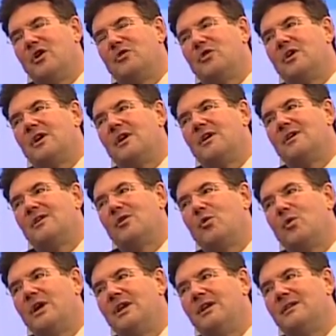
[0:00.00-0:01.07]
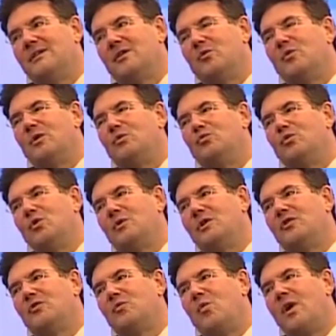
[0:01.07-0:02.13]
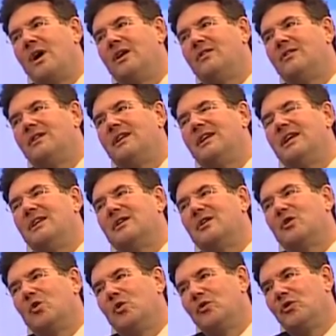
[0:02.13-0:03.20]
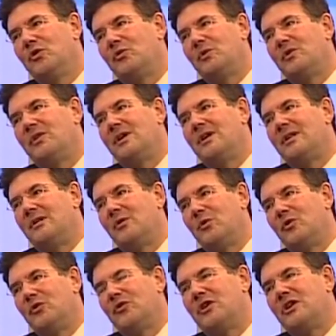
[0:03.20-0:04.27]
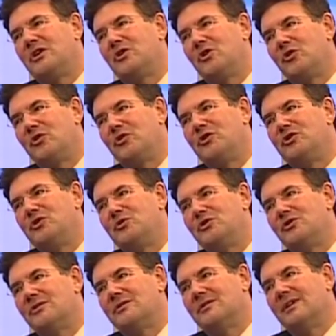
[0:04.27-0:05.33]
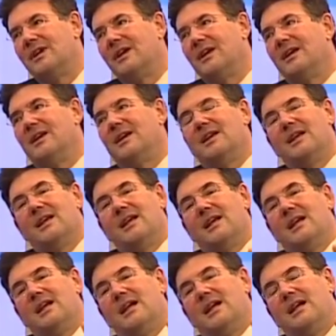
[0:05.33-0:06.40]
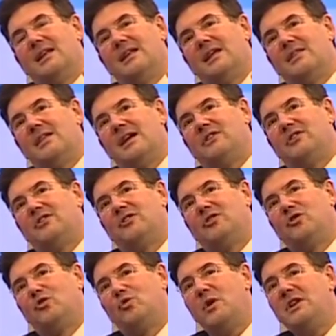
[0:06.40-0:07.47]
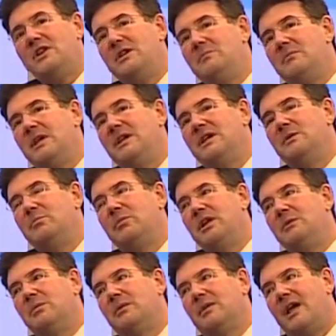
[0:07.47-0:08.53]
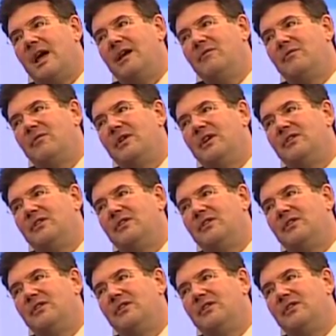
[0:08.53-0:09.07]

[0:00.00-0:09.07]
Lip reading: that our Queen will rule us wisely in accordance with our laws and constitution. Now, that's 20 million people every